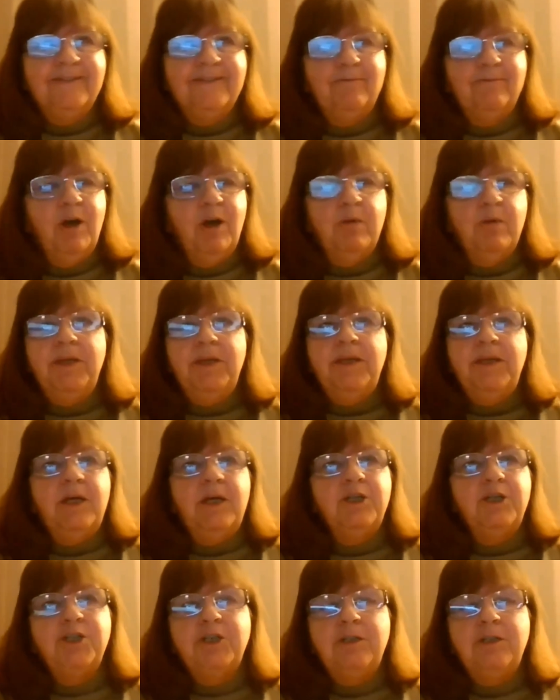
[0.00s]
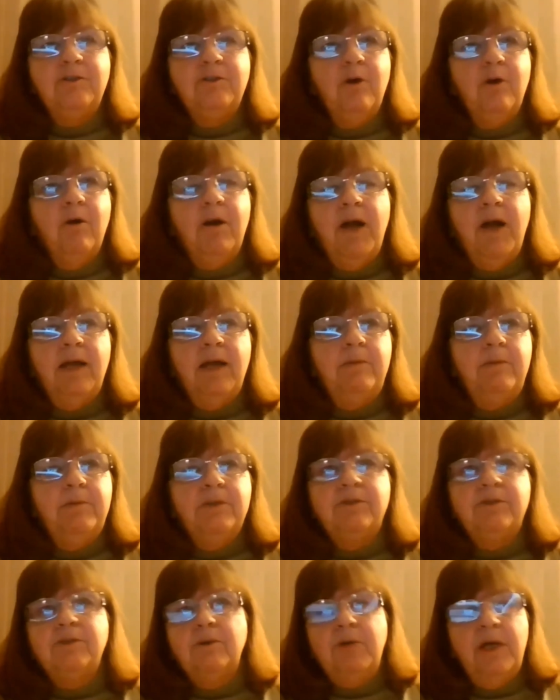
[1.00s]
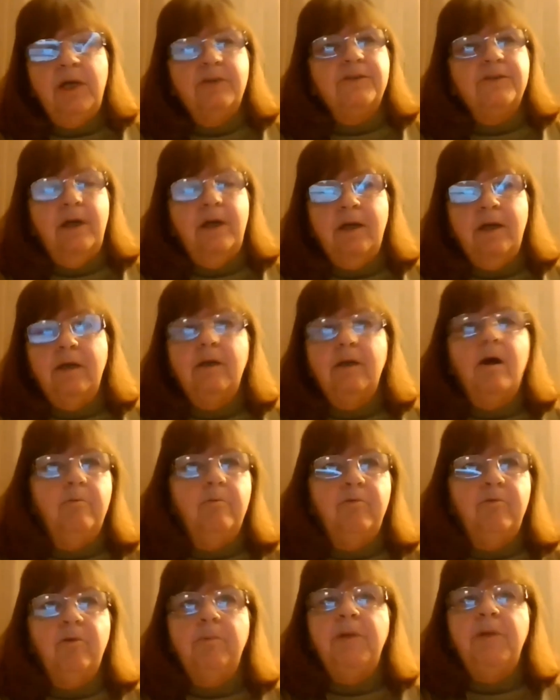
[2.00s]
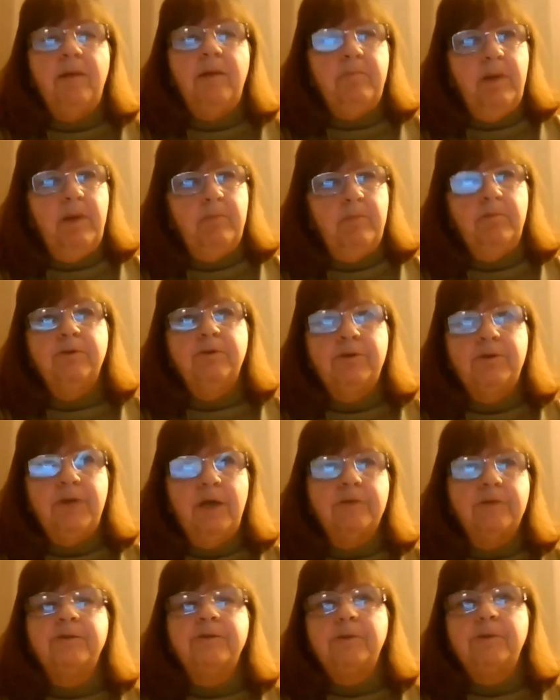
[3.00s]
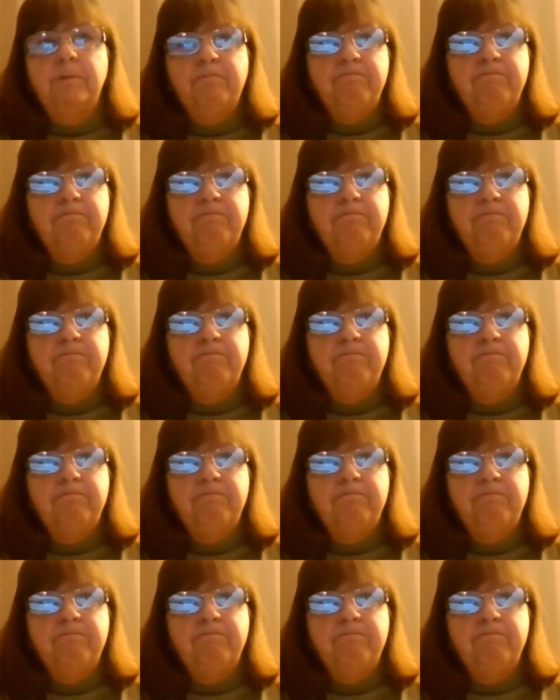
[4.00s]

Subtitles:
Recommendations are anonymous, so yes, they can come from non-members. Yes.